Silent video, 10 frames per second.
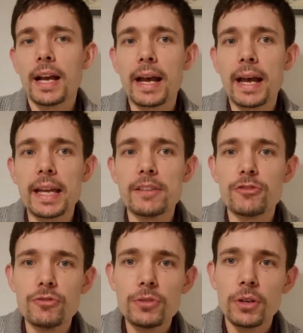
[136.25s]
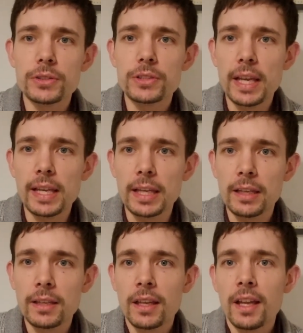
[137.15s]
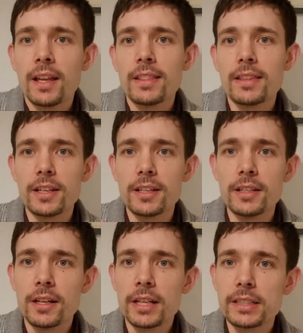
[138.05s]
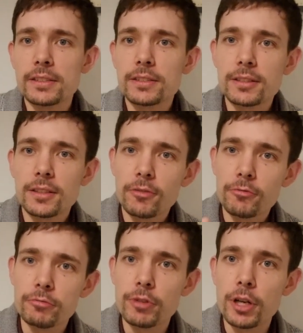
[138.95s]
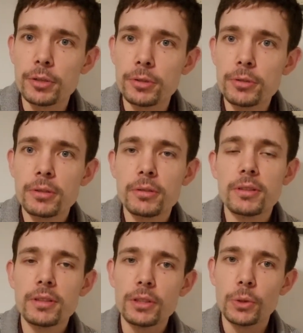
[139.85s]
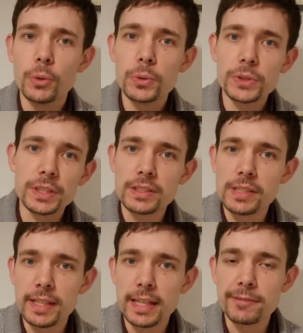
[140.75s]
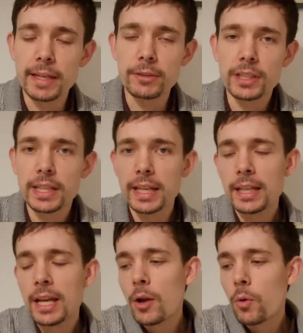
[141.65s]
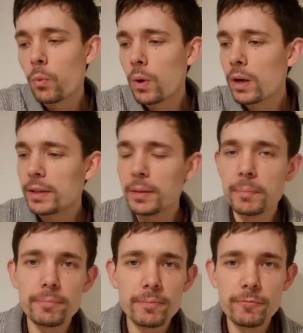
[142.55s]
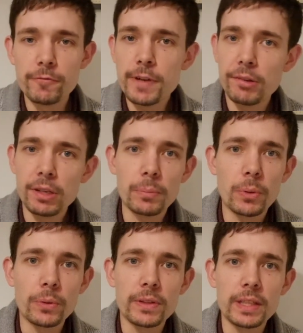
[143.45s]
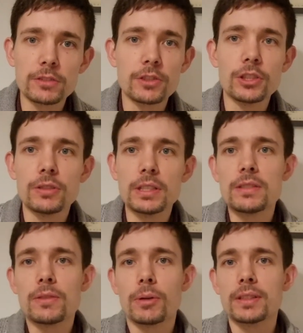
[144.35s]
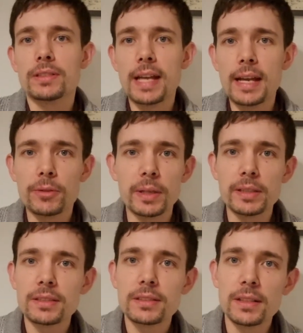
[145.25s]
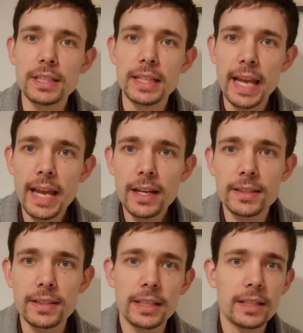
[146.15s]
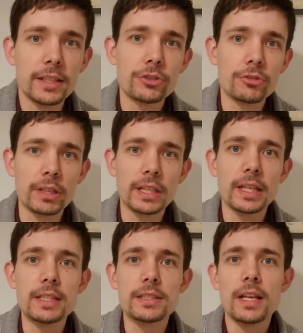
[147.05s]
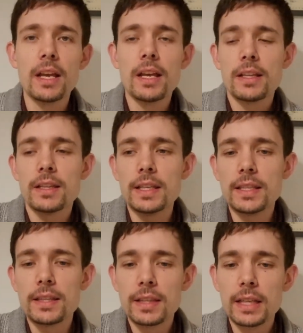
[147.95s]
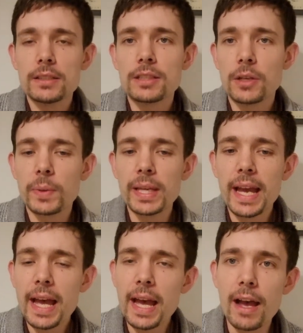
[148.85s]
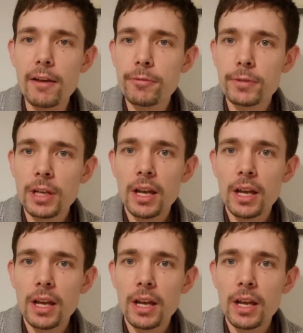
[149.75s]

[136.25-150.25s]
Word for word: uh, is not saying that knights rode the horses that they found, okay? One of the very important things that you need to understand when studying anything in history is the things that we have